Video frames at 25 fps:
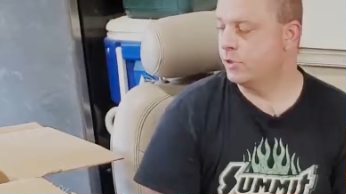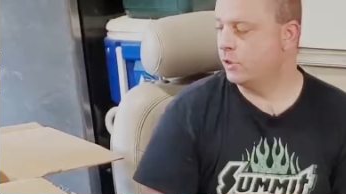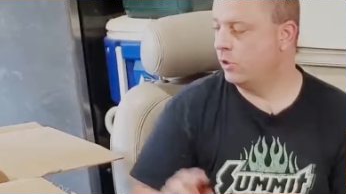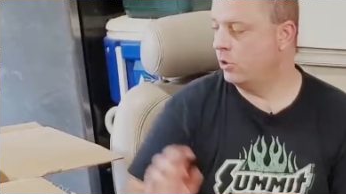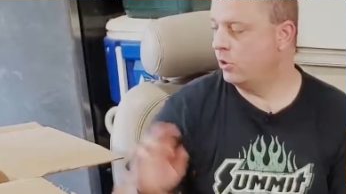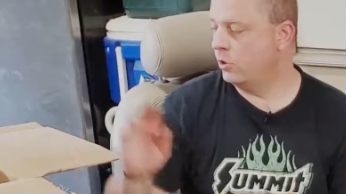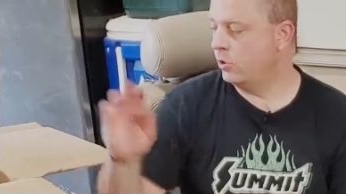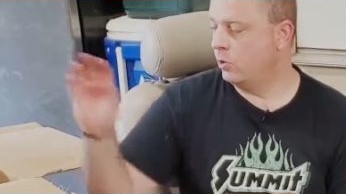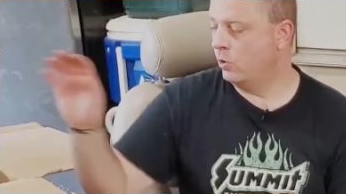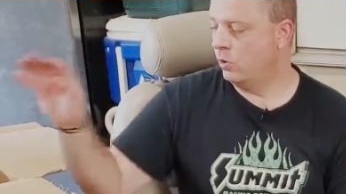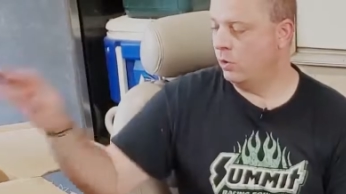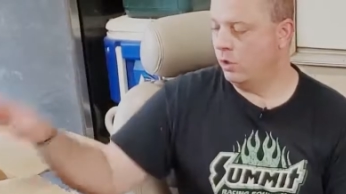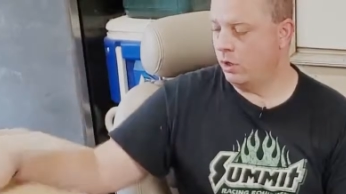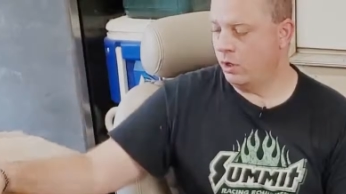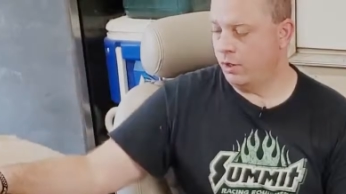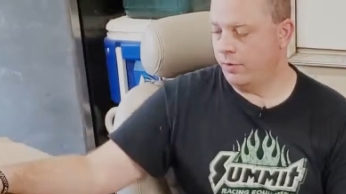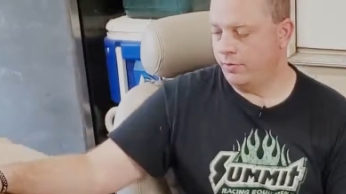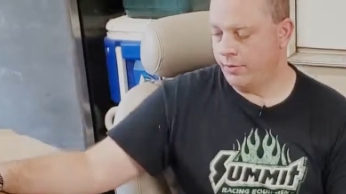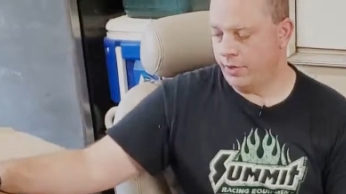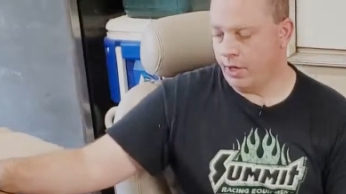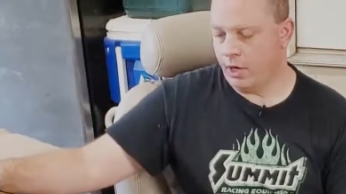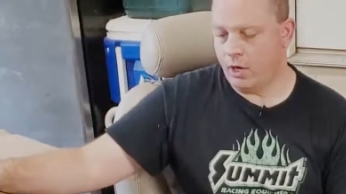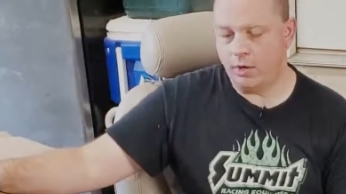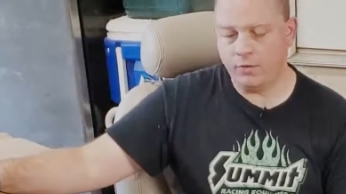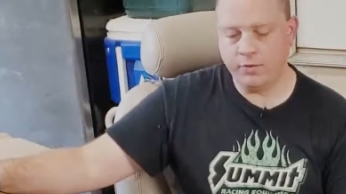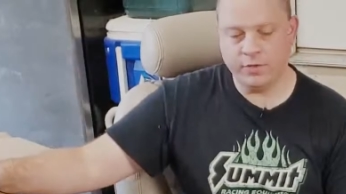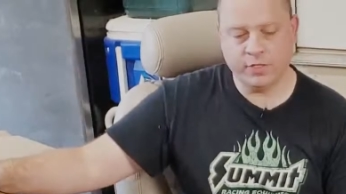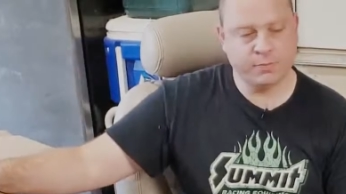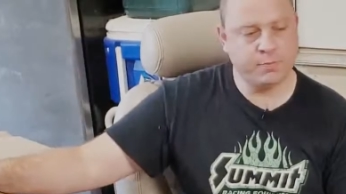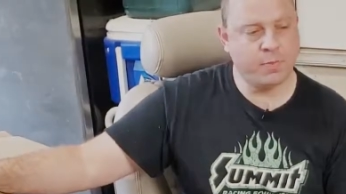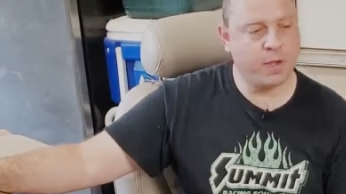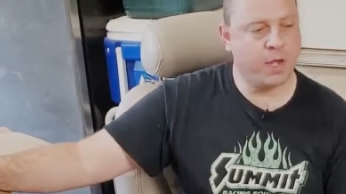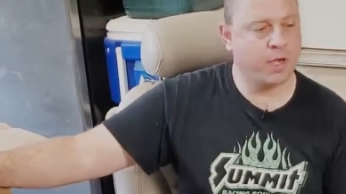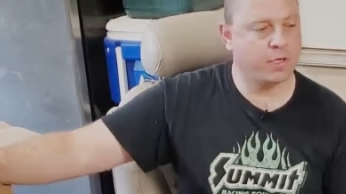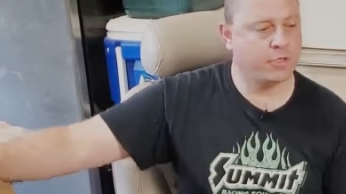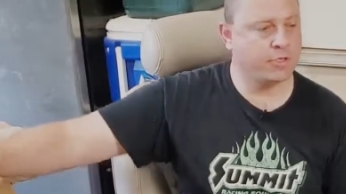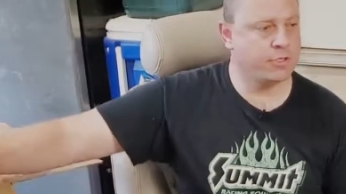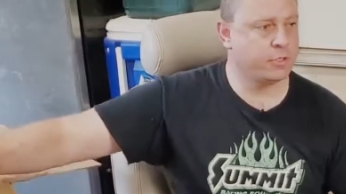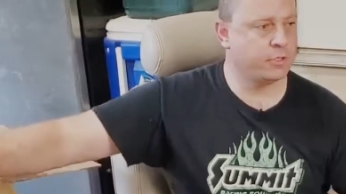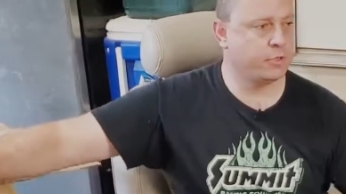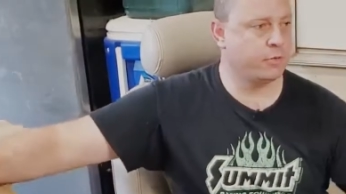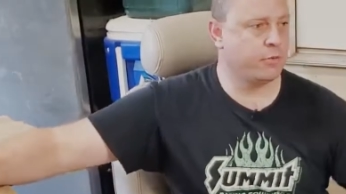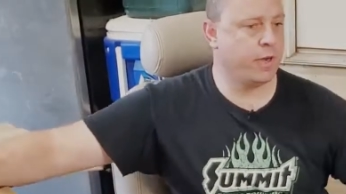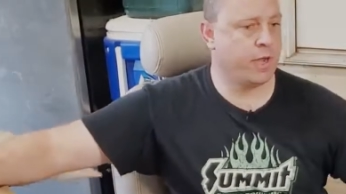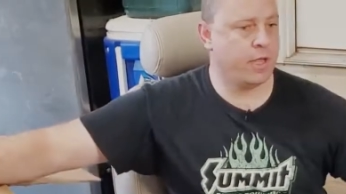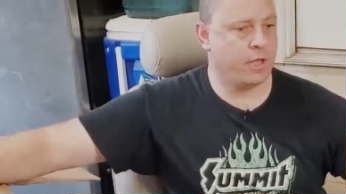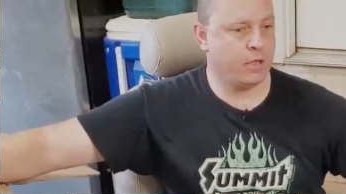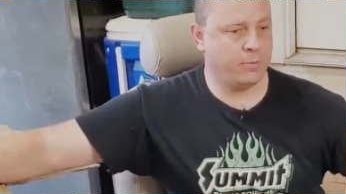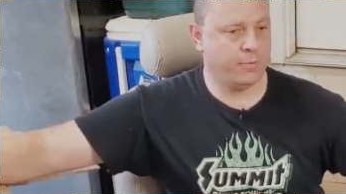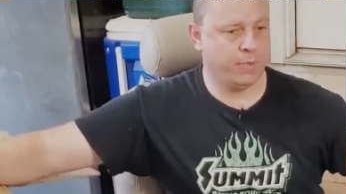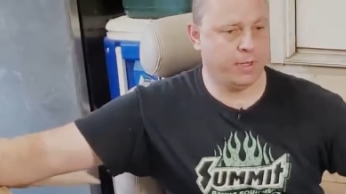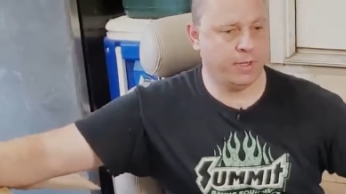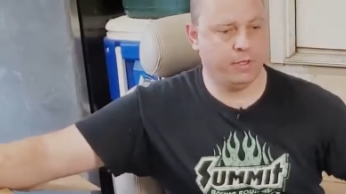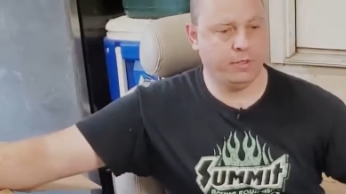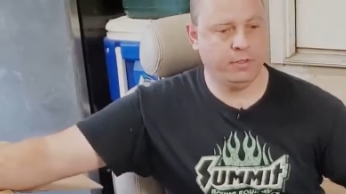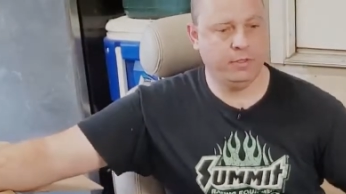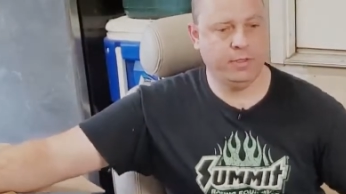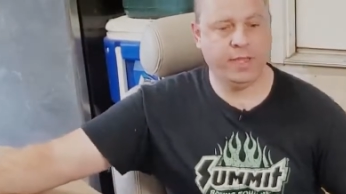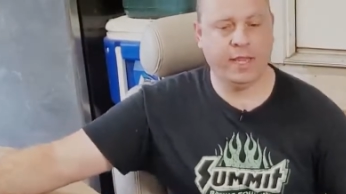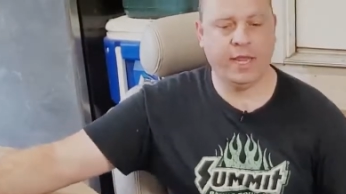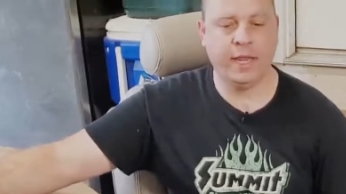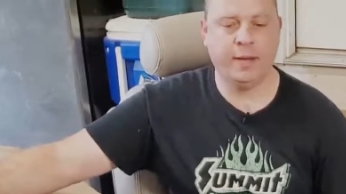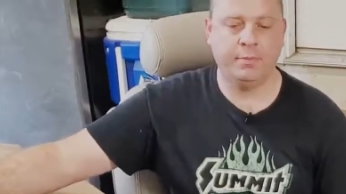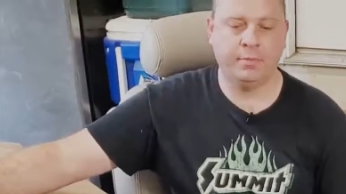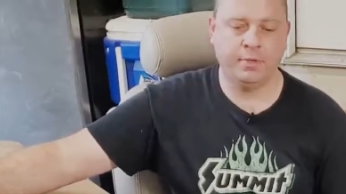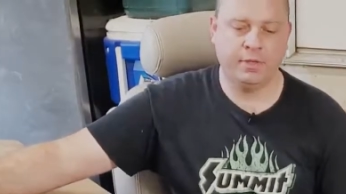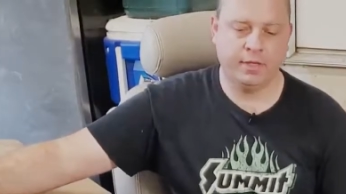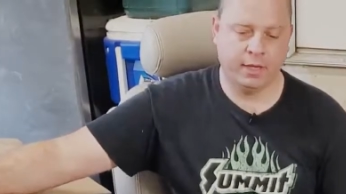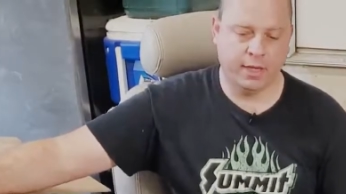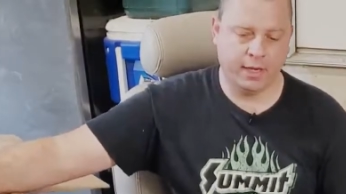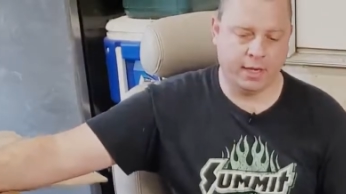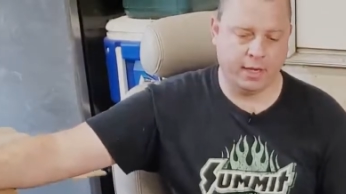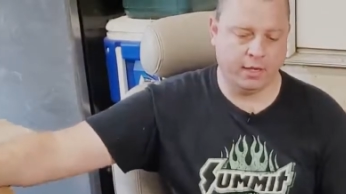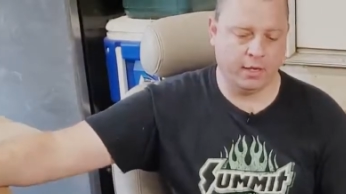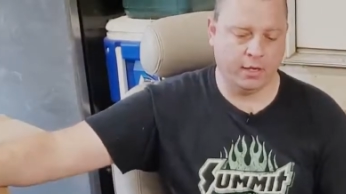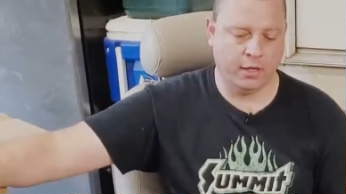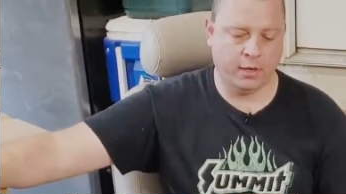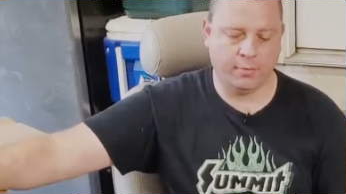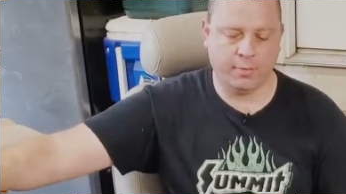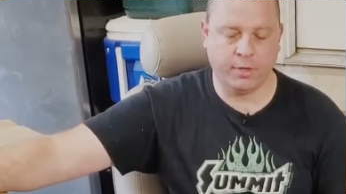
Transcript: So all these boxes around me came today.